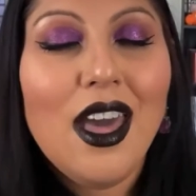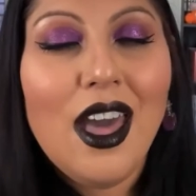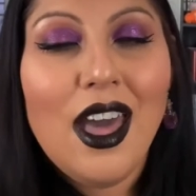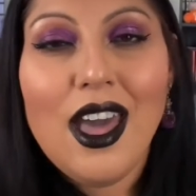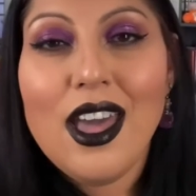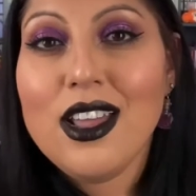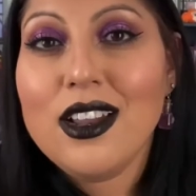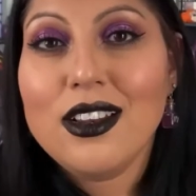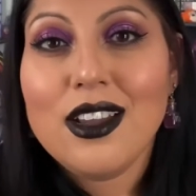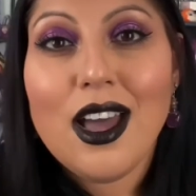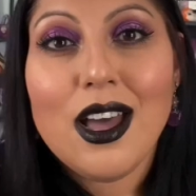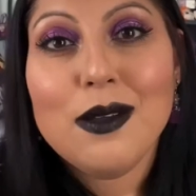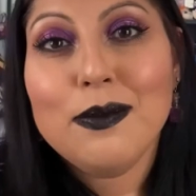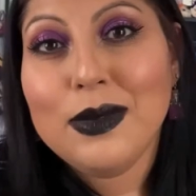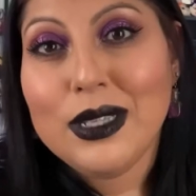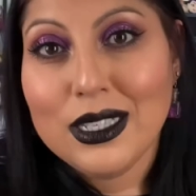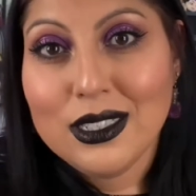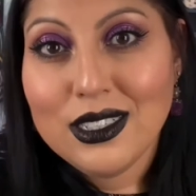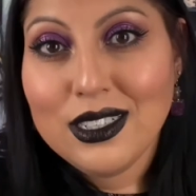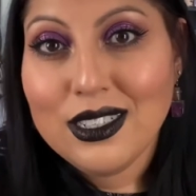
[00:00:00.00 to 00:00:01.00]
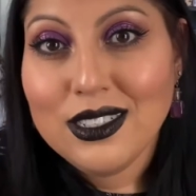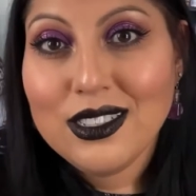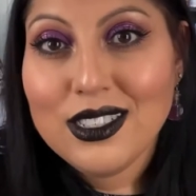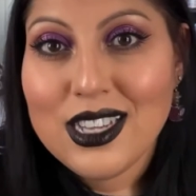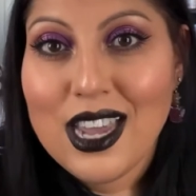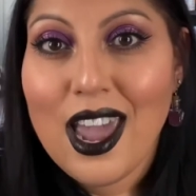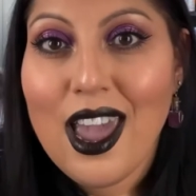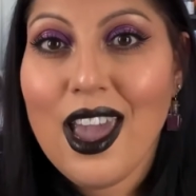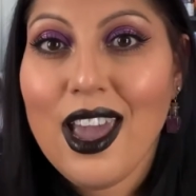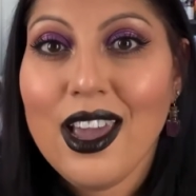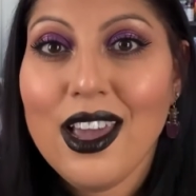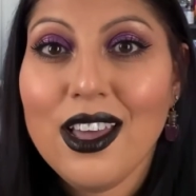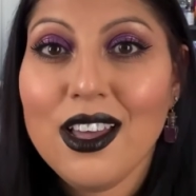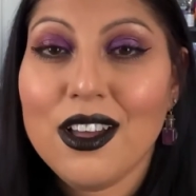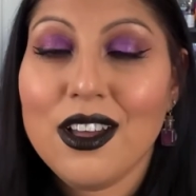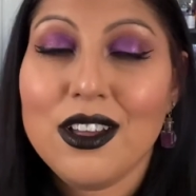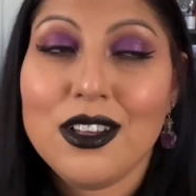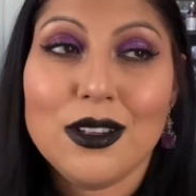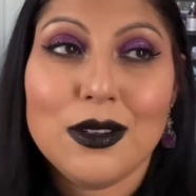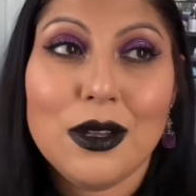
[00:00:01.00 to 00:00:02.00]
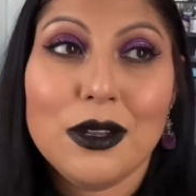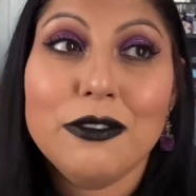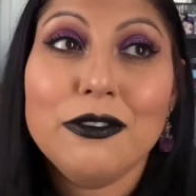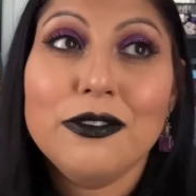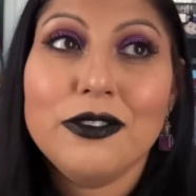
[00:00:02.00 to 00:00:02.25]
an amazing day, a